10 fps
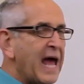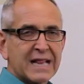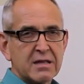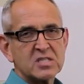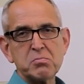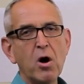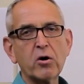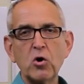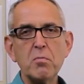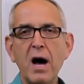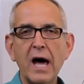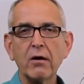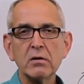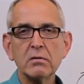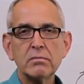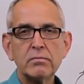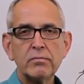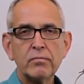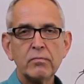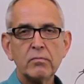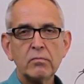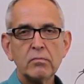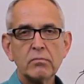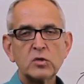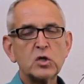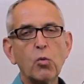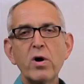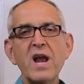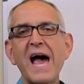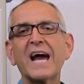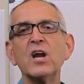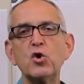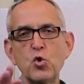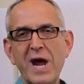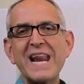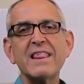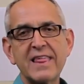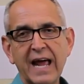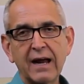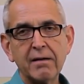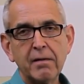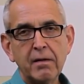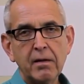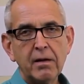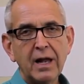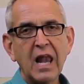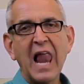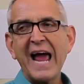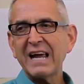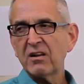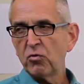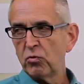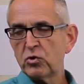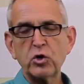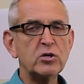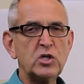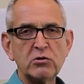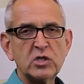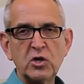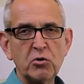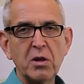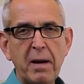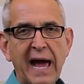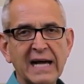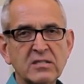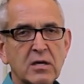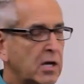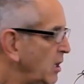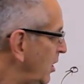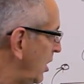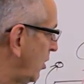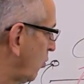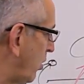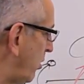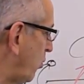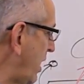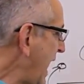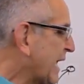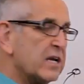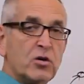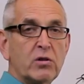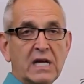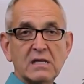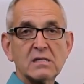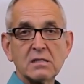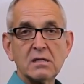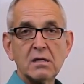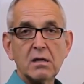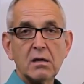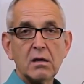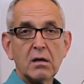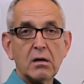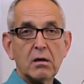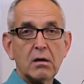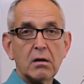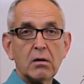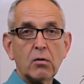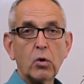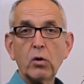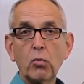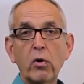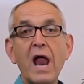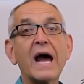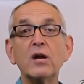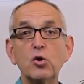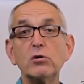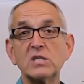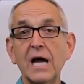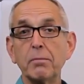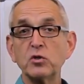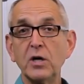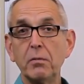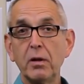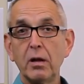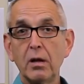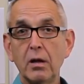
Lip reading: like the small group model, so we're not going to do anything like church used to do in the past. We're not going to do these. We're not going to do discipleship.